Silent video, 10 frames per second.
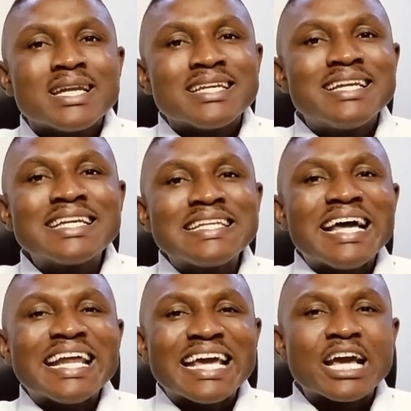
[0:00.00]
Let
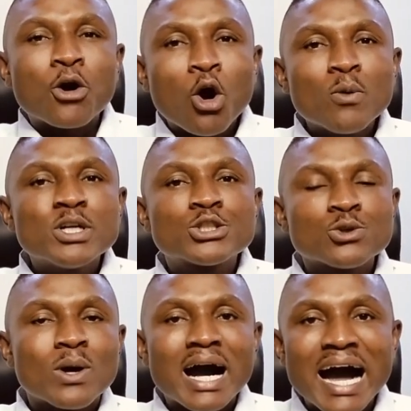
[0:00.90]
that encourage
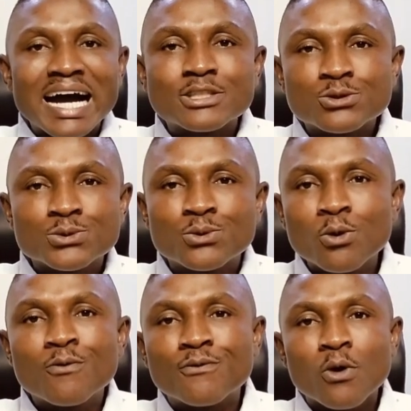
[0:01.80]
your heart to go
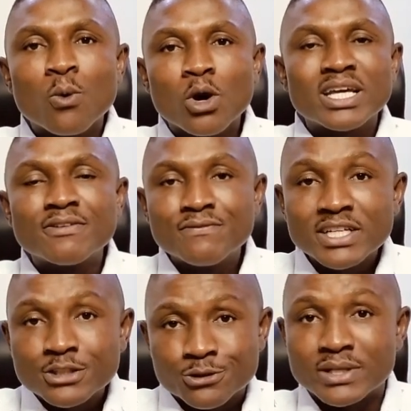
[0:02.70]
forward in
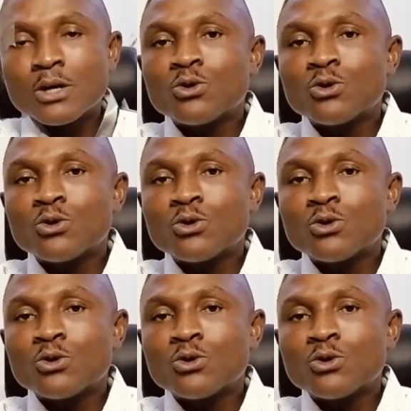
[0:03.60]
victory.